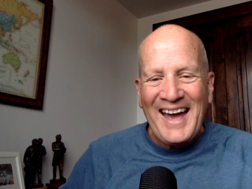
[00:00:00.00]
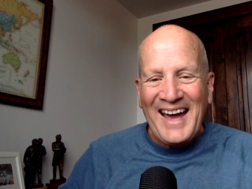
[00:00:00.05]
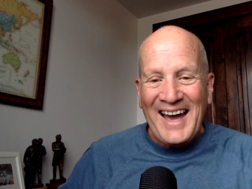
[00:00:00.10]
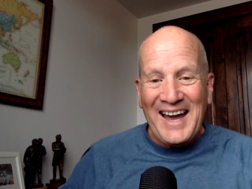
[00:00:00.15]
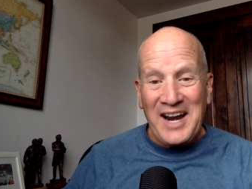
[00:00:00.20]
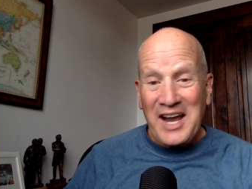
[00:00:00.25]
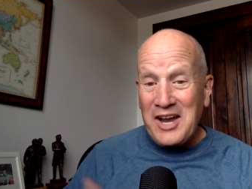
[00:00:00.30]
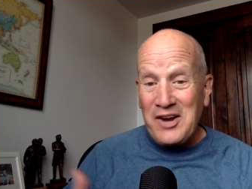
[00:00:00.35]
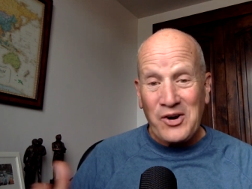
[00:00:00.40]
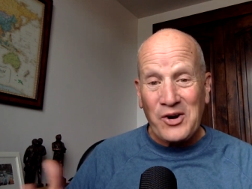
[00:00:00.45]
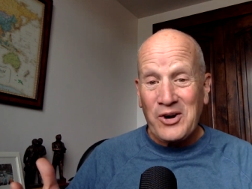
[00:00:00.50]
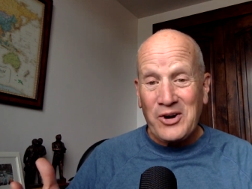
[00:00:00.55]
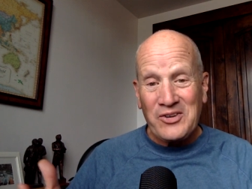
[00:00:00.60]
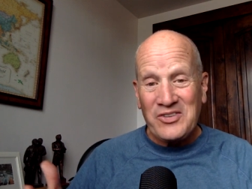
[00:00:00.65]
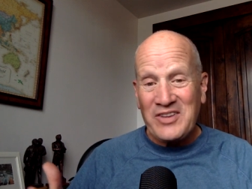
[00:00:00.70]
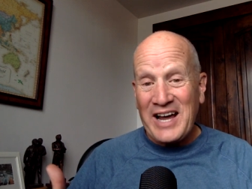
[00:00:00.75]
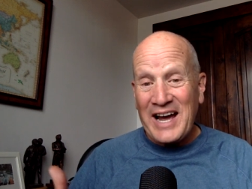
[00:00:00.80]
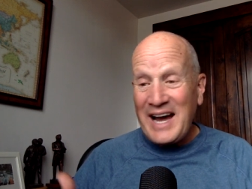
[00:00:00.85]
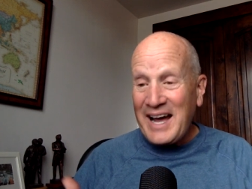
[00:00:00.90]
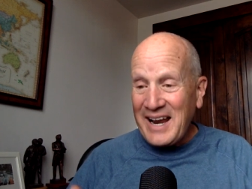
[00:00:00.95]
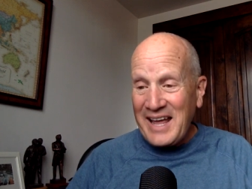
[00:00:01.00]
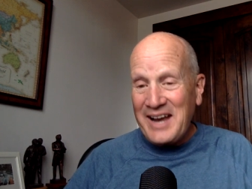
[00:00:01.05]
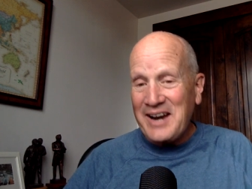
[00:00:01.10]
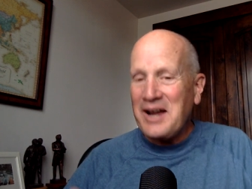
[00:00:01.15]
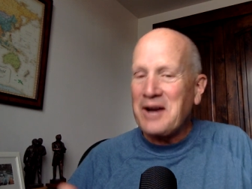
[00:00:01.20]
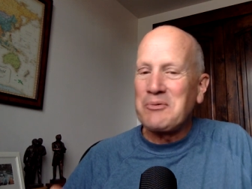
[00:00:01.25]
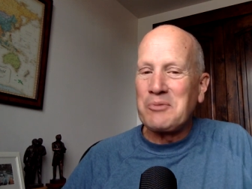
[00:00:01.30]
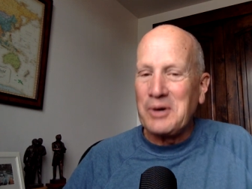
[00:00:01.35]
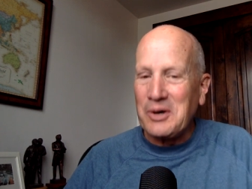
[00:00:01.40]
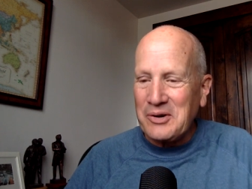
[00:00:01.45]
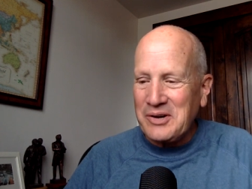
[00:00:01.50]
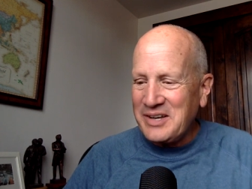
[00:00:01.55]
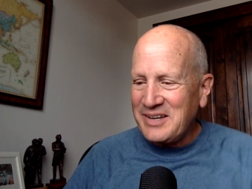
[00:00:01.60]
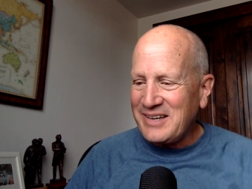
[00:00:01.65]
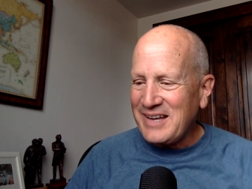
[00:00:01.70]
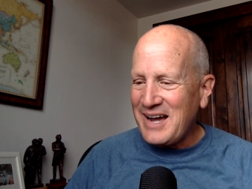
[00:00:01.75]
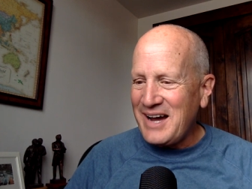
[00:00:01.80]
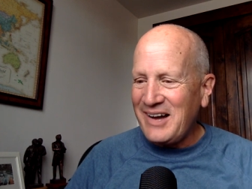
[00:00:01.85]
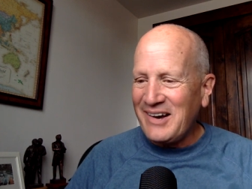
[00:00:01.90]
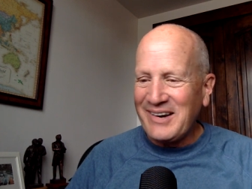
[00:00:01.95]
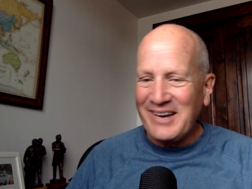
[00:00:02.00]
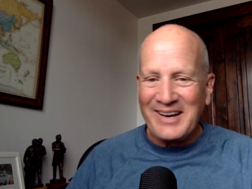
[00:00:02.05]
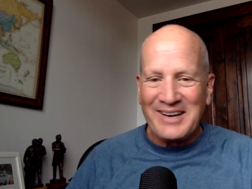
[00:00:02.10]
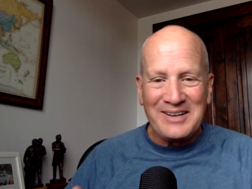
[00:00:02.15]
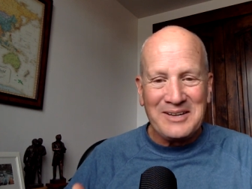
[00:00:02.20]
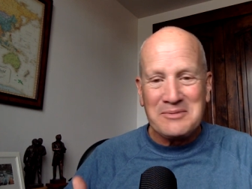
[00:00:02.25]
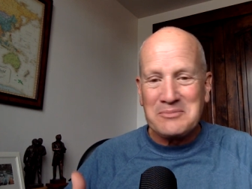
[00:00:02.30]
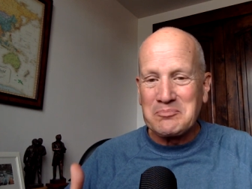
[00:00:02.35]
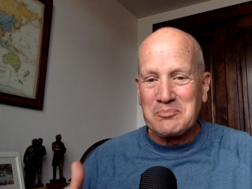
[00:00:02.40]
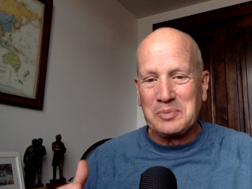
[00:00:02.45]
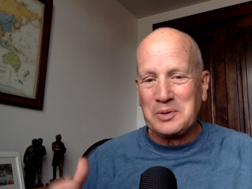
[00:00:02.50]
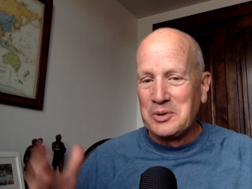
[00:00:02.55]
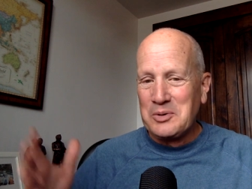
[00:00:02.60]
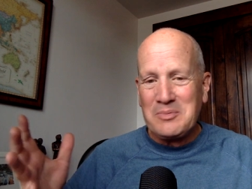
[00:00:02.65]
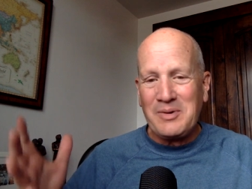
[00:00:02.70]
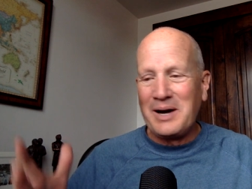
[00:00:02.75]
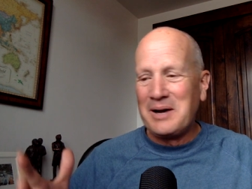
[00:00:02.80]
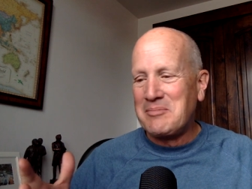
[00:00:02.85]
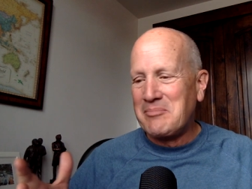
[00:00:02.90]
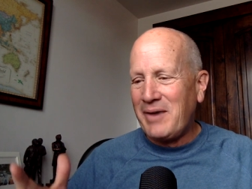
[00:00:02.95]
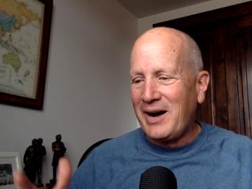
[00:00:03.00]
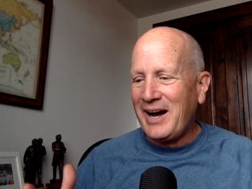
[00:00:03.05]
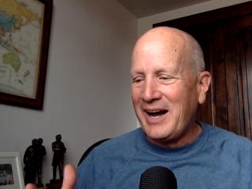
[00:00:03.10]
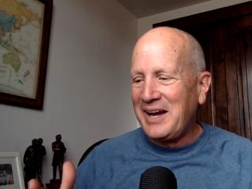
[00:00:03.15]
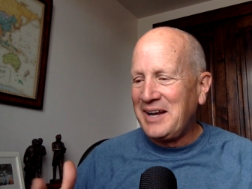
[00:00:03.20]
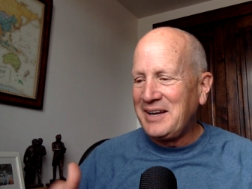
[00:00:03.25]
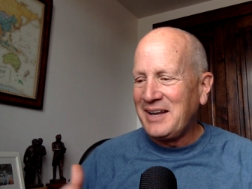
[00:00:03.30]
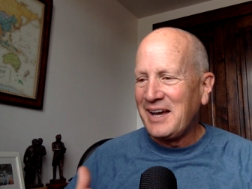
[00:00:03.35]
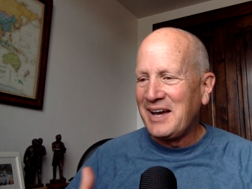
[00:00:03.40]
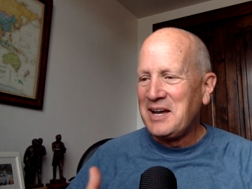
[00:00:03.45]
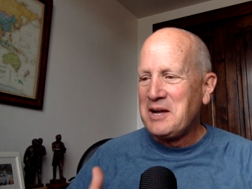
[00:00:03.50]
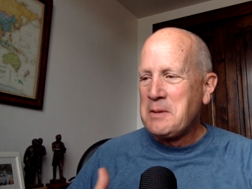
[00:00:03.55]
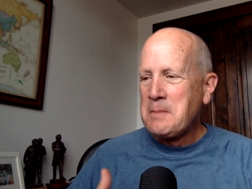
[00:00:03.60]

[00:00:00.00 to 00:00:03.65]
and I heard that and I wrote it down and it blew my mind.